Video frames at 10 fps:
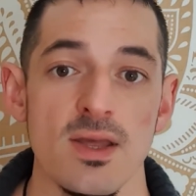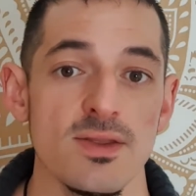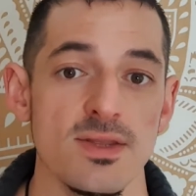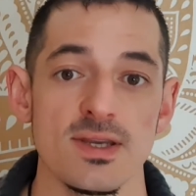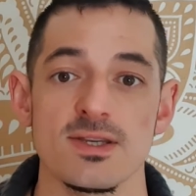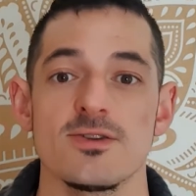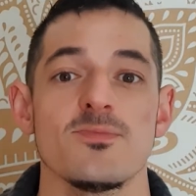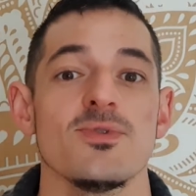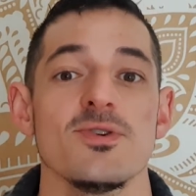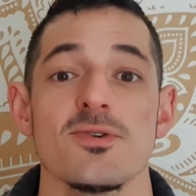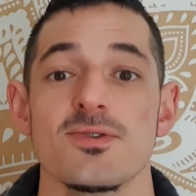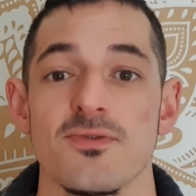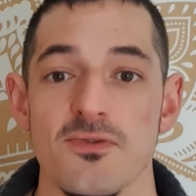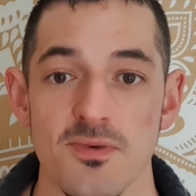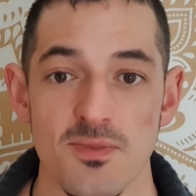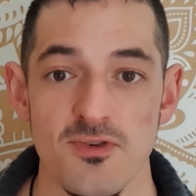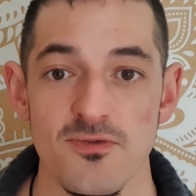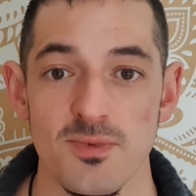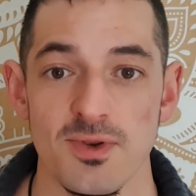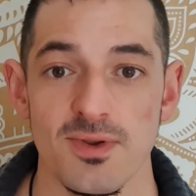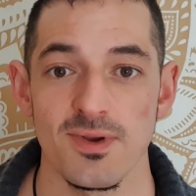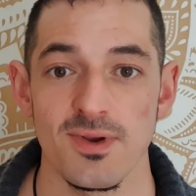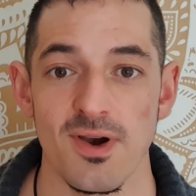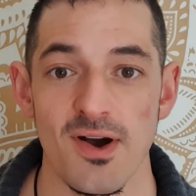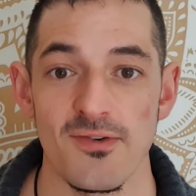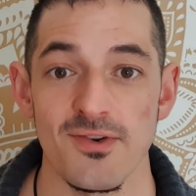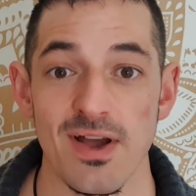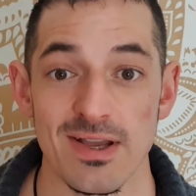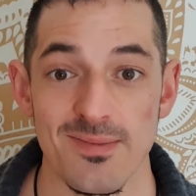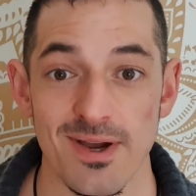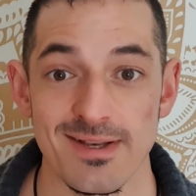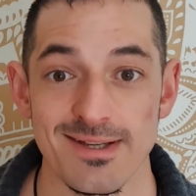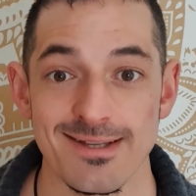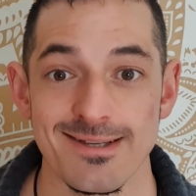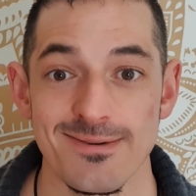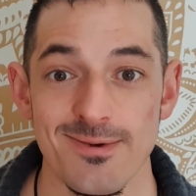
this beautiful movement of like-minded